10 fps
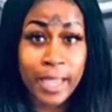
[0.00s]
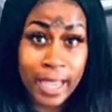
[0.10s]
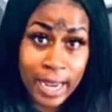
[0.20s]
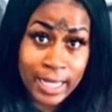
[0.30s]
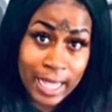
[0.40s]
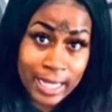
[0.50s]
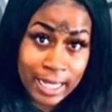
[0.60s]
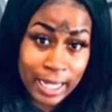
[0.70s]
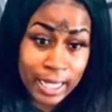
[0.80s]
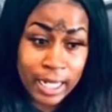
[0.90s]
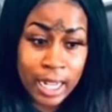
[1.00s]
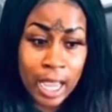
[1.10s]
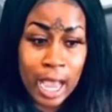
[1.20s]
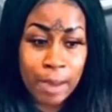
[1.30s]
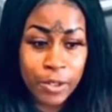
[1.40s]
And as I stated,
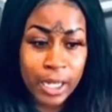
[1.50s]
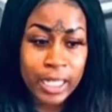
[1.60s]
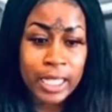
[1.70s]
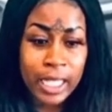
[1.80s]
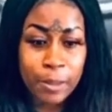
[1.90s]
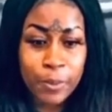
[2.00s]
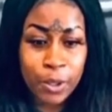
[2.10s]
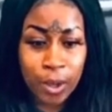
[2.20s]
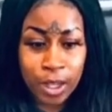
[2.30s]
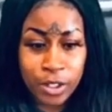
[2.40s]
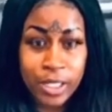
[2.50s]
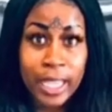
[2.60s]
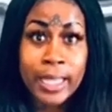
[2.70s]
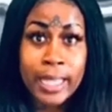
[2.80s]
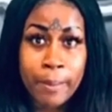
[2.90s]
I'm trying to help you
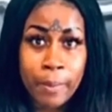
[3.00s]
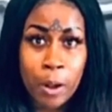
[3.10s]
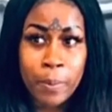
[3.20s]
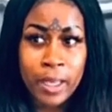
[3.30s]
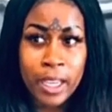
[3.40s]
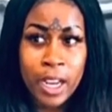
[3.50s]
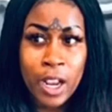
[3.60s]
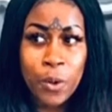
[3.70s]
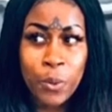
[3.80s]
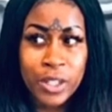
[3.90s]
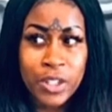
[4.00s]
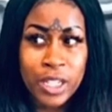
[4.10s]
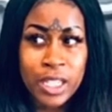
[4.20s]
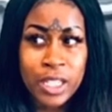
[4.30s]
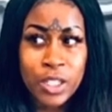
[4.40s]
understand that moment, which
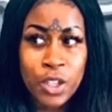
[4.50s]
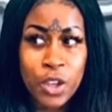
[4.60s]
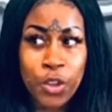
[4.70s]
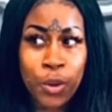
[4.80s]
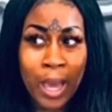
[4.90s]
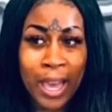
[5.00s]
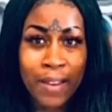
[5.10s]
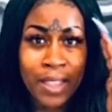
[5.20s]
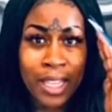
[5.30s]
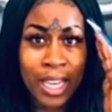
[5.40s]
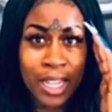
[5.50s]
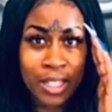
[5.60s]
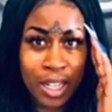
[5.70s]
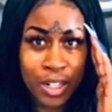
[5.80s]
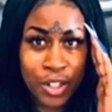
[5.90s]
is you have the
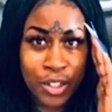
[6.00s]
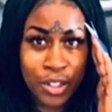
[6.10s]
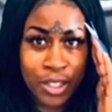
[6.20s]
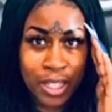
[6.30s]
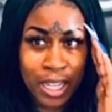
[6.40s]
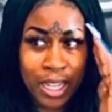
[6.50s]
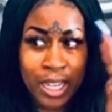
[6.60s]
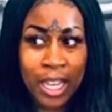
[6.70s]
intelligence to say